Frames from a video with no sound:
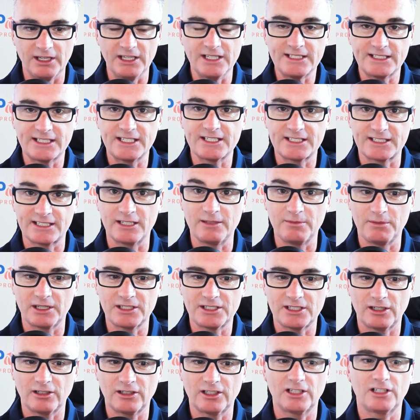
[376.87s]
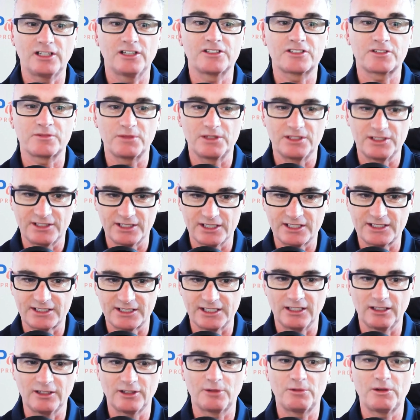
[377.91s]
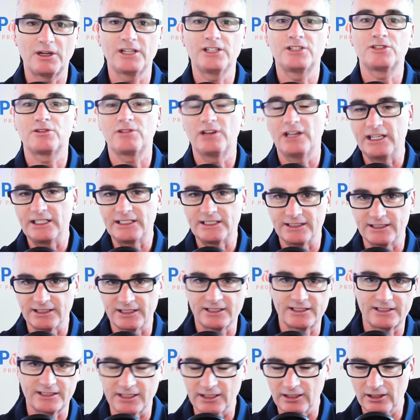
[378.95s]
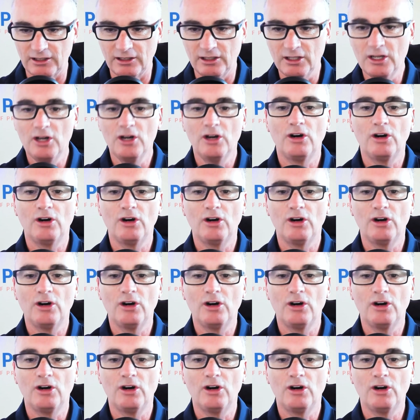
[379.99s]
is this still my target customer is this still the right traits is this still a, uh,